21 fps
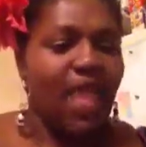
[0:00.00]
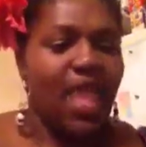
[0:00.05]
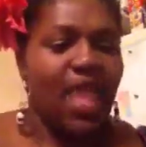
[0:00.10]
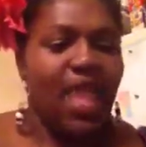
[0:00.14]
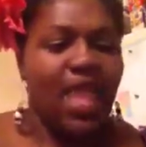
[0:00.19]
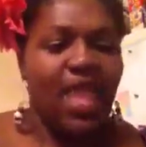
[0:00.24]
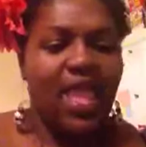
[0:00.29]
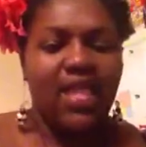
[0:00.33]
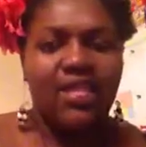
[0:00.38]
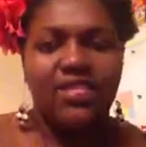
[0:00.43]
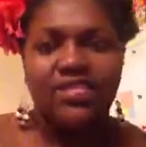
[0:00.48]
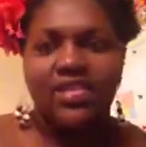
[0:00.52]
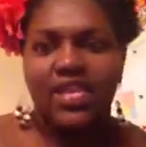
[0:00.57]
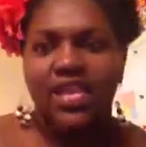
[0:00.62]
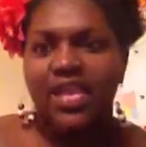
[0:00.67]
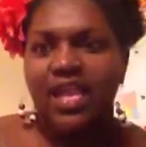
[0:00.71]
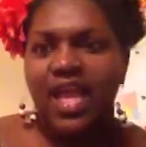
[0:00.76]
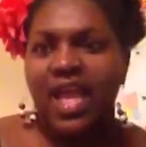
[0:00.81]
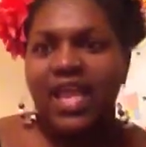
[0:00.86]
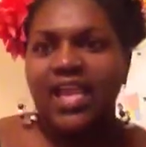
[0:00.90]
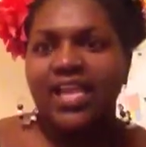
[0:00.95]
and
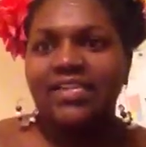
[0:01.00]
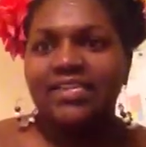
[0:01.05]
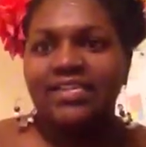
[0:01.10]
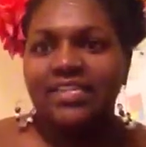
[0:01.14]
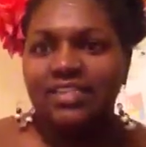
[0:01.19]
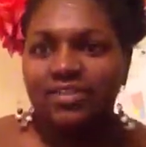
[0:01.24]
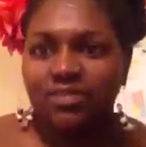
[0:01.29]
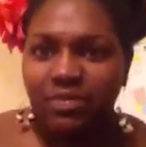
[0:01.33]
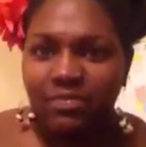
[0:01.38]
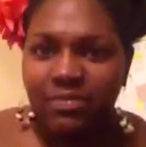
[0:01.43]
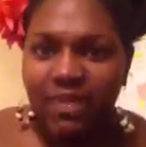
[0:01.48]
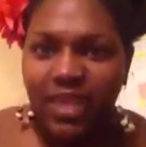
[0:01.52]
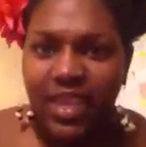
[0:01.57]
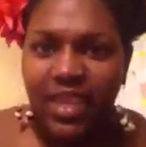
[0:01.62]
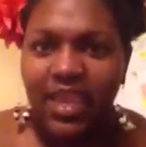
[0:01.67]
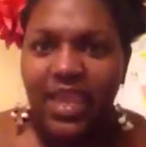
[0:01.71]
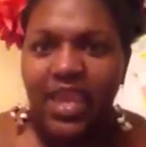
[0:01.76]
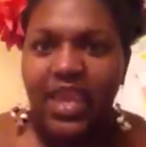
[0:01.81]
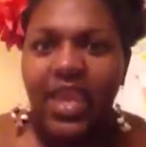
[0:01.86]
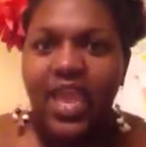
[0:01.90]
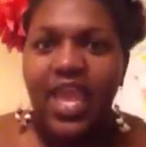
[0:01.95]
I guess this would
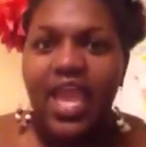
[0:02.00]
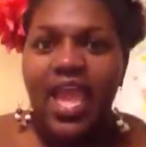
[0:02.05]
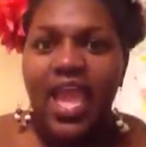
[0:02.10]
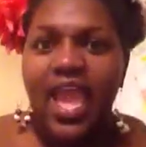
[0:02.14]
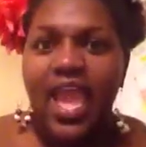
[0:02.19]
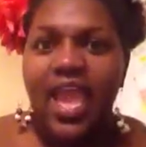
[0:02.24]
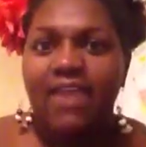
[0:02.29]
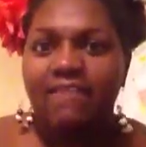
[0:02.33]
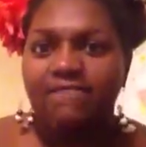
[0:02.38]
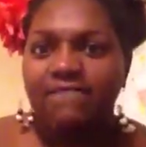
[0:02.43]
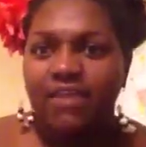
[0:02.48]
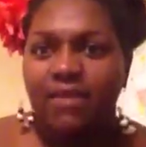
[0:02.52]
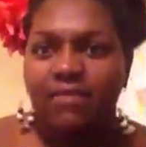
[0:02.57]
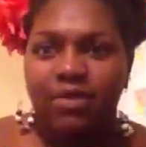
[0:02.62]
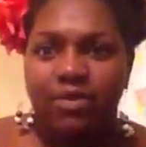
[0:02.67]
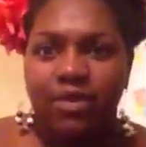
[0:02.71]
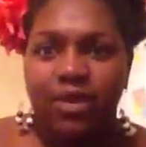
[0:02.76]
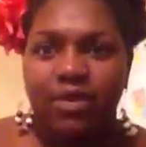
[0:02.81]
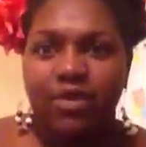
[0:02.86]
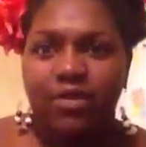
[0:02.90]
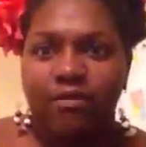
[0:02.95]
be a
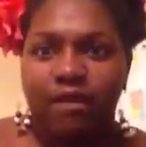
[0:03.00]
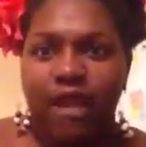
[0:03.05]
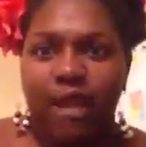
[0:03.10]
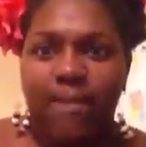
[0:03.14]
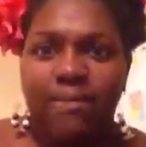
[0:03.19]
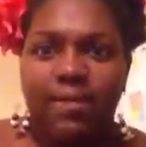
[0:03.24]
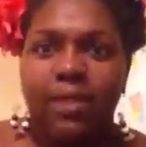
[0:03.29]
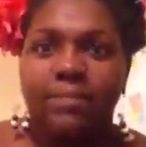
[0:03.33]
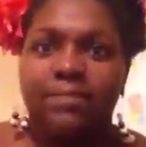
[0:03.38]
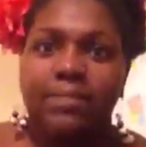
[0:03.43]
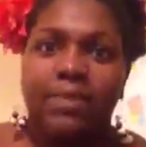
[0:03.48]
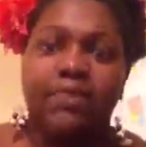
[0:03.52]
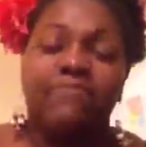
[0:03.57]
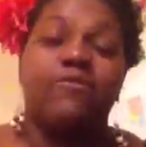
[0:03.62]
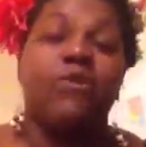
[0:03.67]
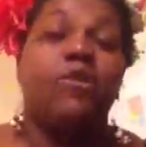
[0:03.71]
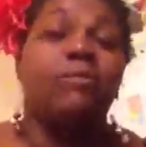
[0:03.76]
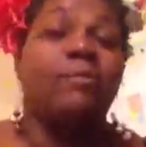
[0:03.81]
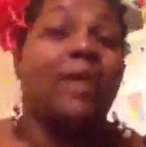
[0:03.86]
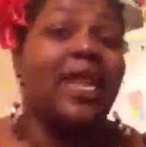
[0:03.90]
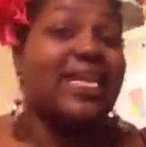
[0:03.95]
February wrap-up, but
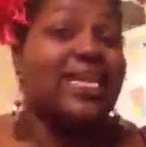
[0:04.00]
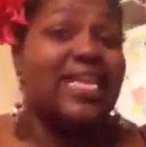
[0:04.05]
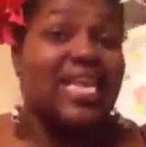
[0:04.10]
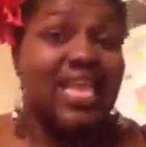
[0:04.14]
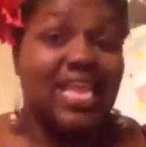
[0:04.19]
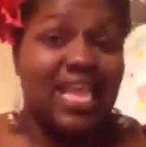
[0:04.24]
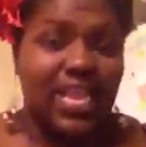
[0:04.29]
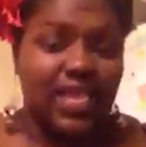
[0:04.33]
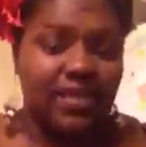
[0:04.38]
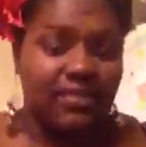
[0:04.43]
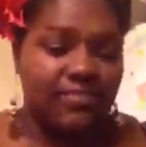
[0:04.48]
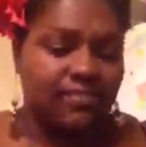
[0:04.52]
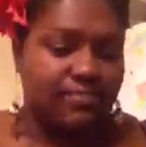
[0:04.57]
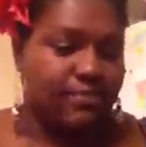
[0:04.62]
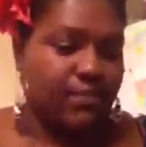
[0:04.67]
for my knitting.